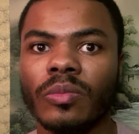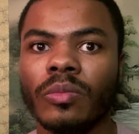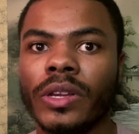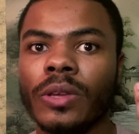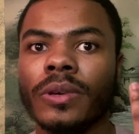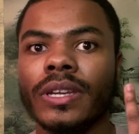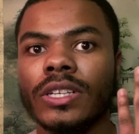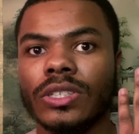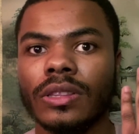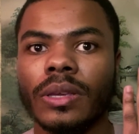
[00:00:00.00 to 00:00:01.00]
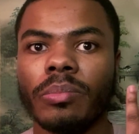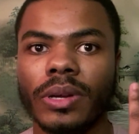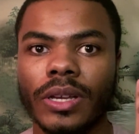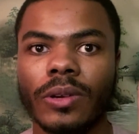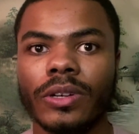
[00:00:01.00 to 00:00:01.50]
when you initially put
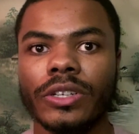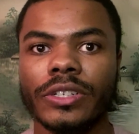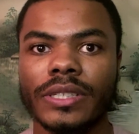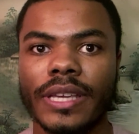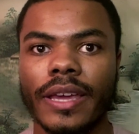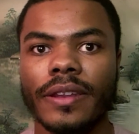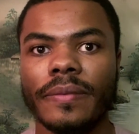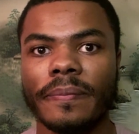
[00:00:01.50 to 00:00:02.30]
it on your skin.